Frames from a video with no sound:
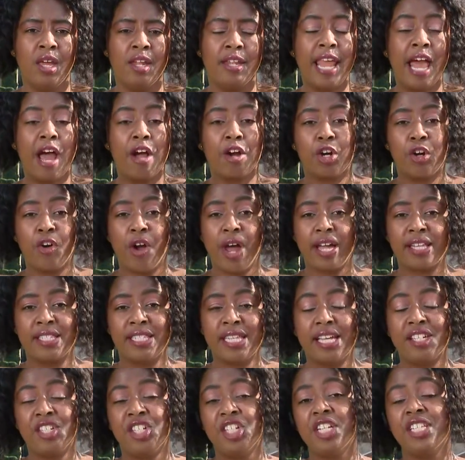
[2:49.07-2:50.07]
Now, Craig
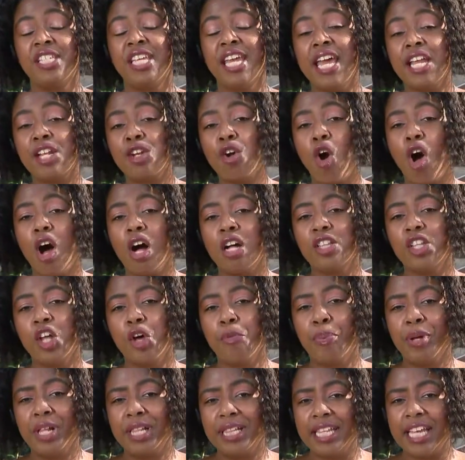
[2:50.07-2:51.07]
says she did call
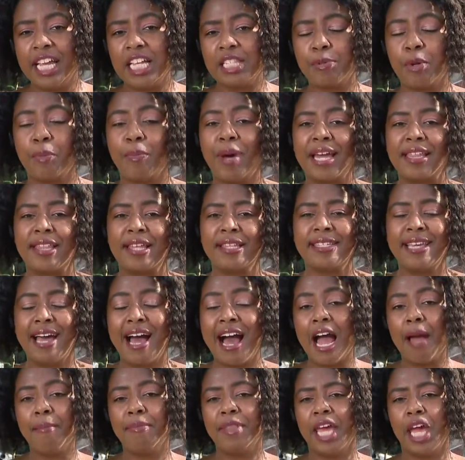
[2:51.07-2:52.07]
the police, but by the
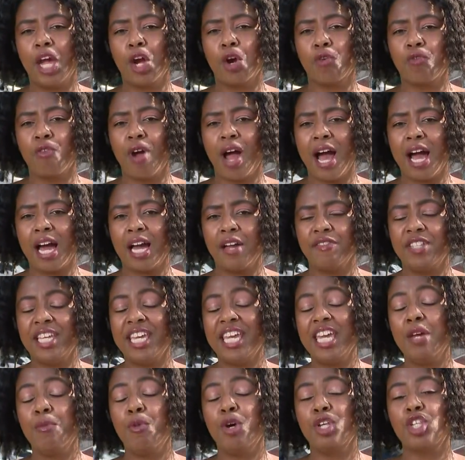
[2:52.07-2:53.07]
time they arrived,
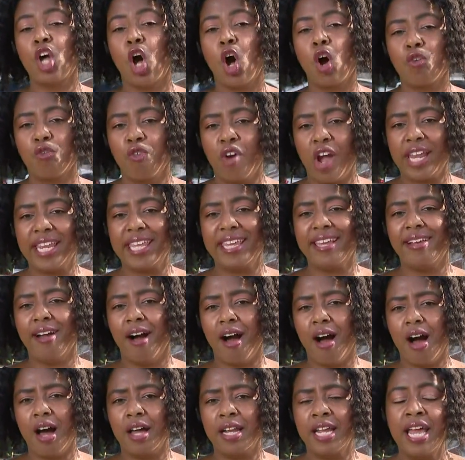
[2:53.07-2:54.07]
he was already
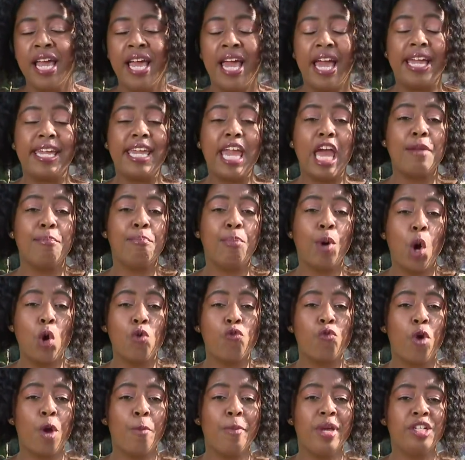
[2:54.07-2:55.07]
gone. Again,
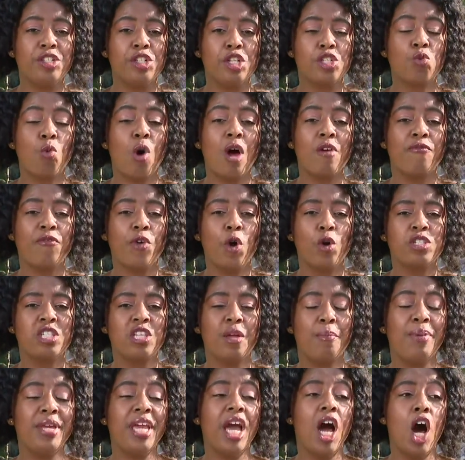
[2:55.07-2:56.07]
both women just want folks
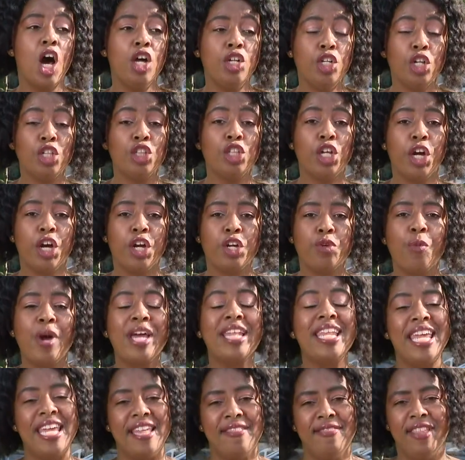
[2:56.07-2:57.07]
to be on alert
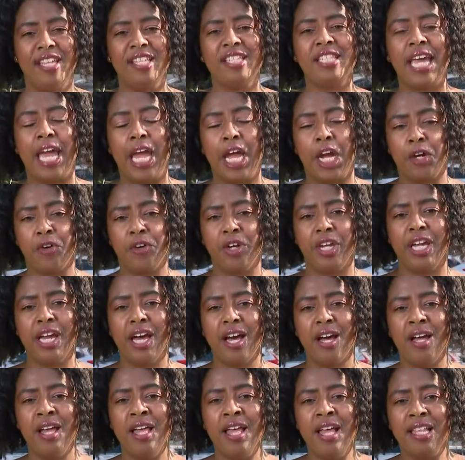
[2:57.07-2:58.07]
when in this
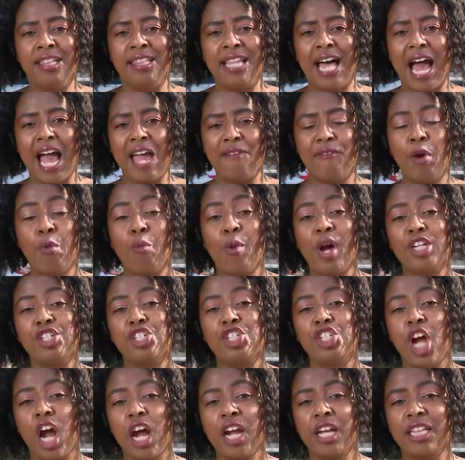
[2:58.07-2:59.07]
area. Live in
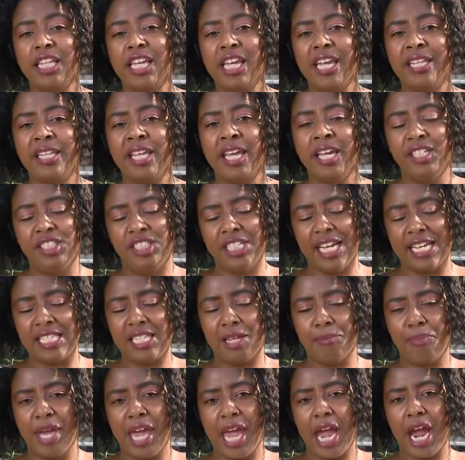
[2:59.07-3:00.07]
West Charlotte,
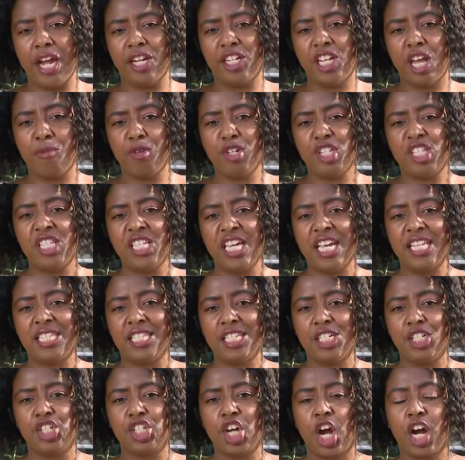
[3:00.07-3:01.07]
Jesse Pierre,
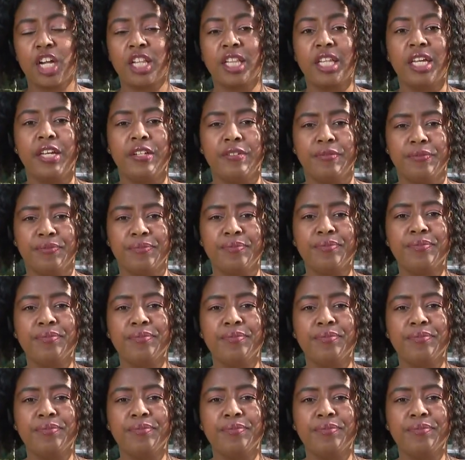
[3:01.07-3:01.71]
WCNC Charlotte.